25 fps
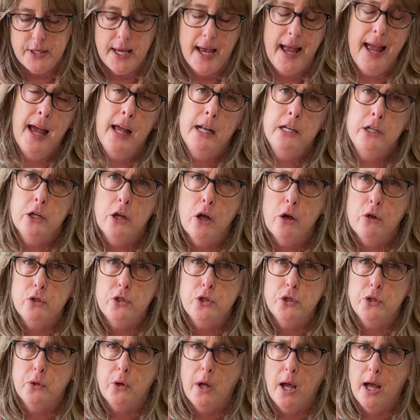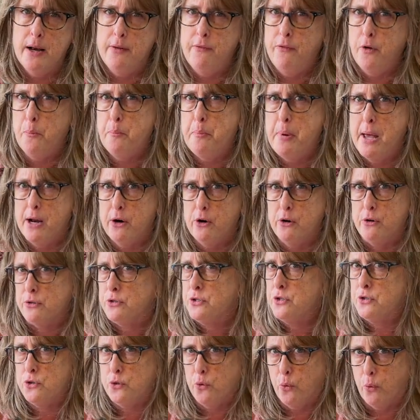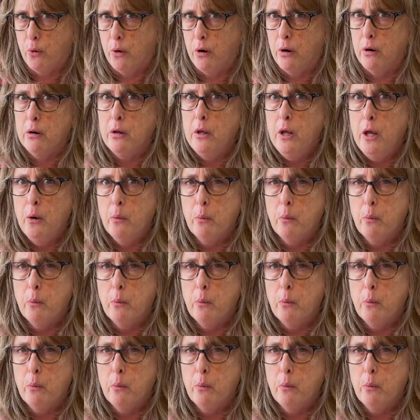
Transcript: I had to go to kind of a better store